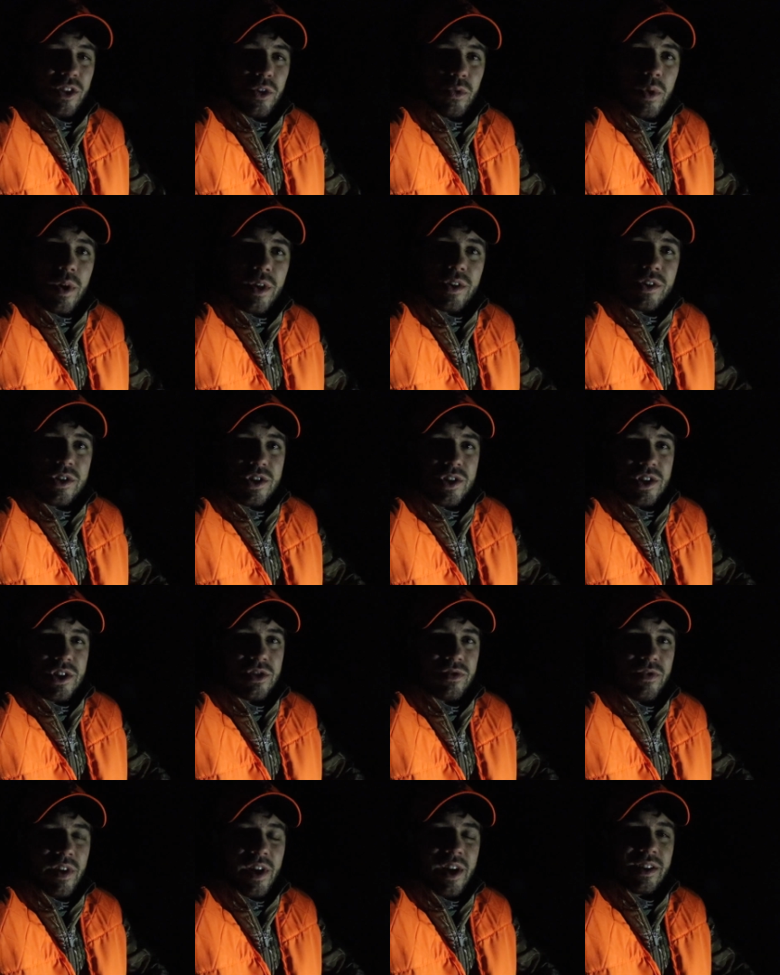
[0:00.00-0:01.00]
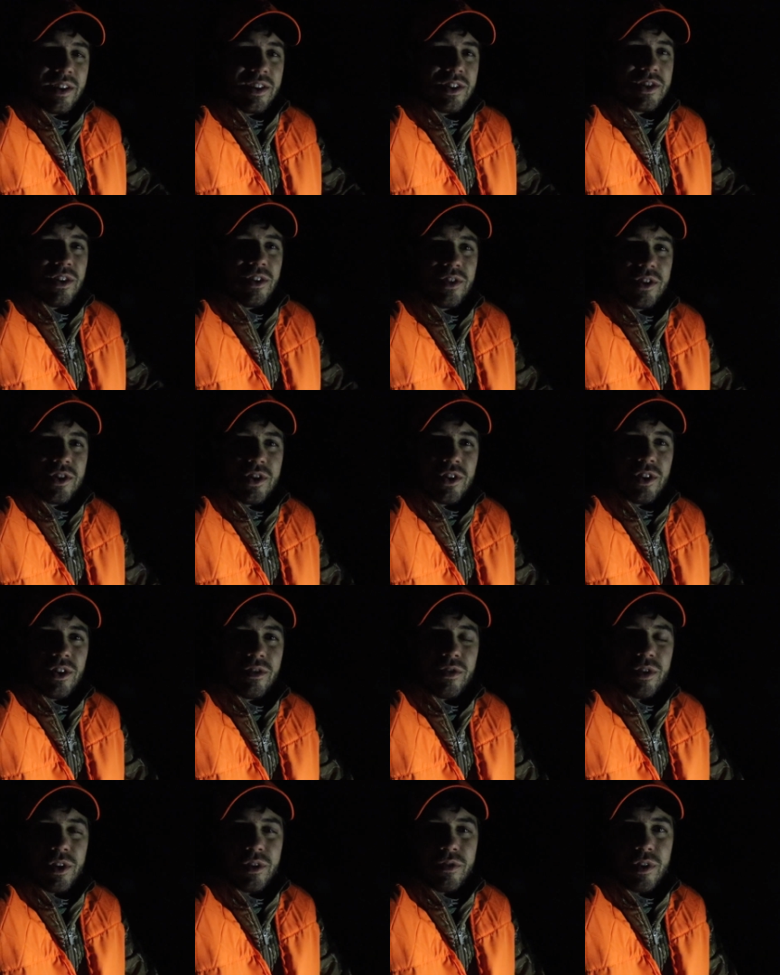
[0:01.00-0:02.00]
The weather's just finally starting to
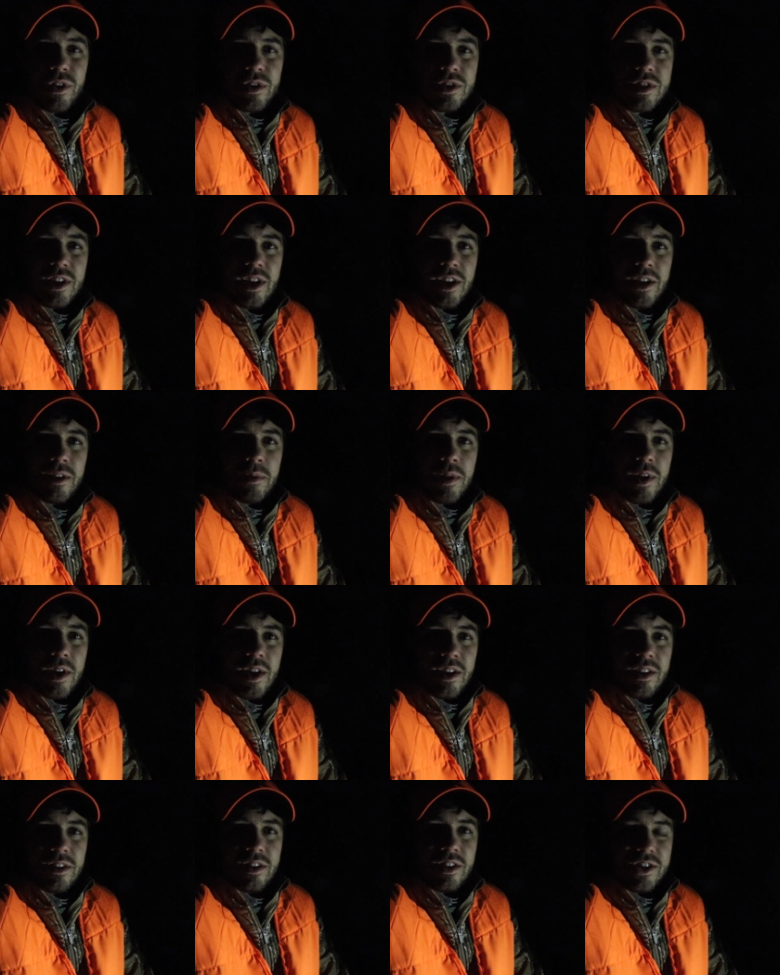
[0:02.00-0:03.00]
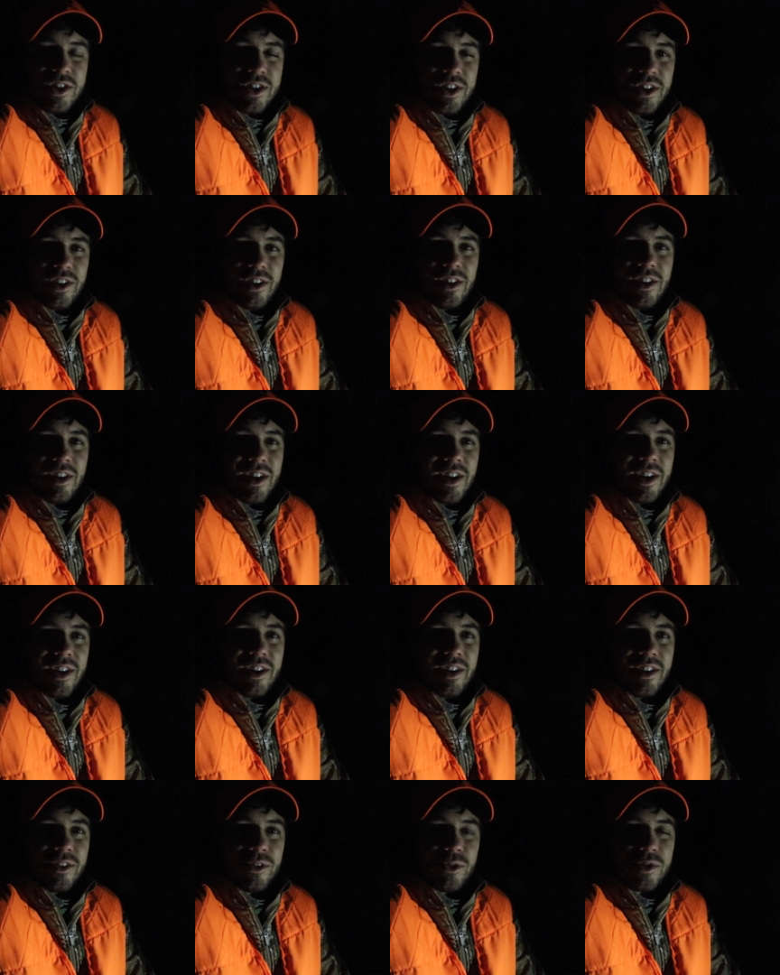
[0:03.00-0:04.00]
turn for the first time this year
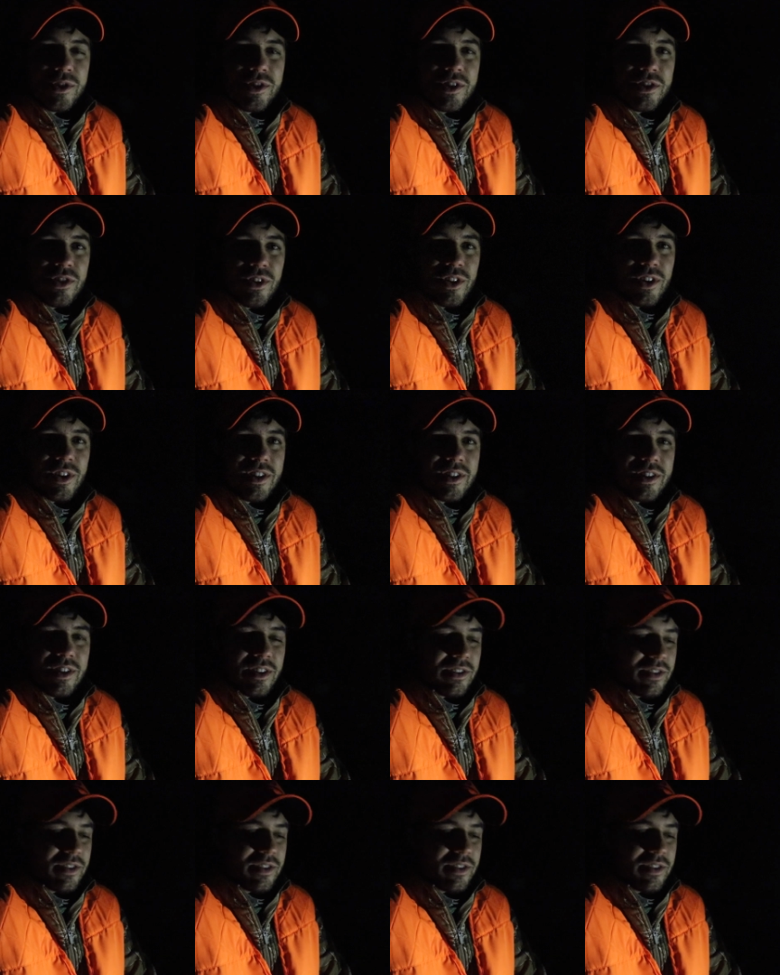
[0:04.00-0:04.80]
in uh, north central Arkansas,